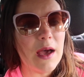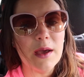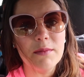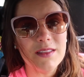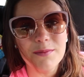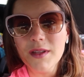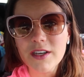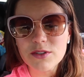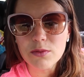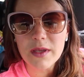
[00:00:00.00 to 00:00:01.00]
Meet the
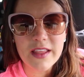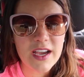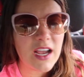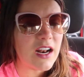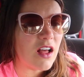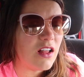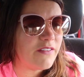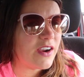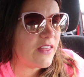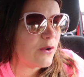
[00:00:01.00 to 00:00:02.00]
Millers will be there and all
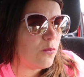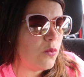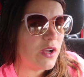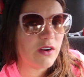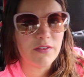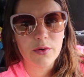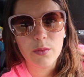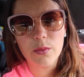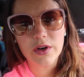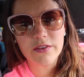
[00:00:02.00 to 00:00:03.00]
of our other wonderful,
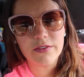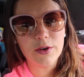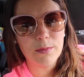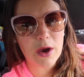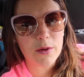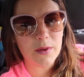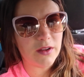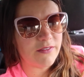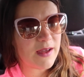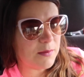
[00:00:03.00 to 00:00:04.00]
wonderful
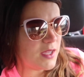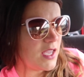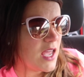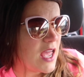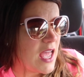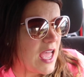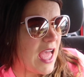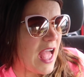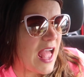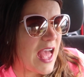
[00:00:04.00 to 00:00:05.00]
Maurer-Miller family.
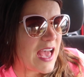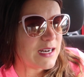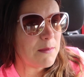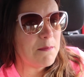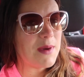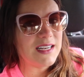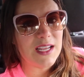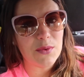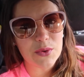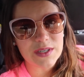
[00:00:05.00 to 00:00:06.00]
And
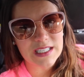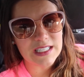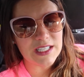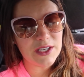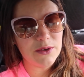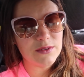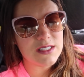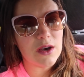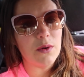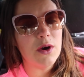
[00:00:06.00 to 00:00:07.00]
Monday we're going to Lagoon.
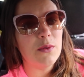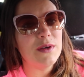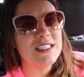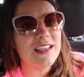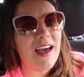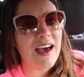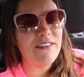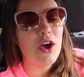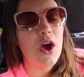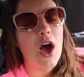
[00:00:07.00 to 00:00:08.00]
So we still have
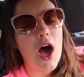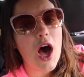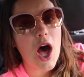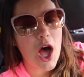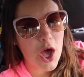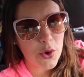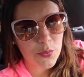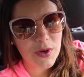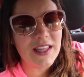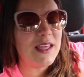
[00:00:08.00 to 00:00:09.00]
a
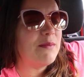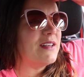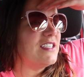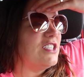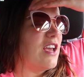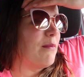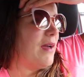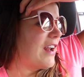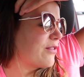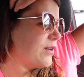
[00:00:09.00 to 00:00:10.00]
really busy
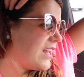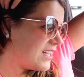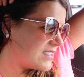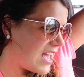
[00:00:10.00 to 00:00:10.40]
jam-packed 3 days,